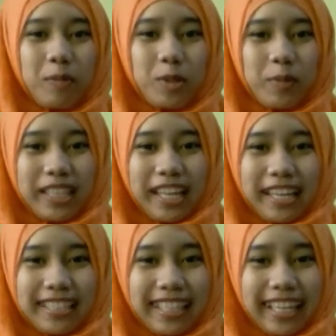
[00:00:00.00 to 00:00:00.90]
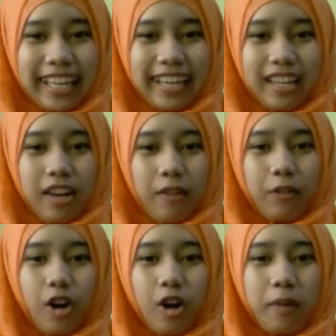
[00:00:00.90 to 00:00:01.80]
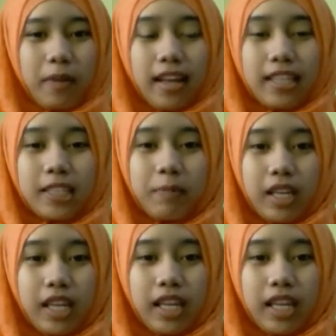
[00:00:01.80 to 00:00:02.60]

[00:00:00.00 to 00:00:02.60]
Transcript: Puspita Rezqi from Class B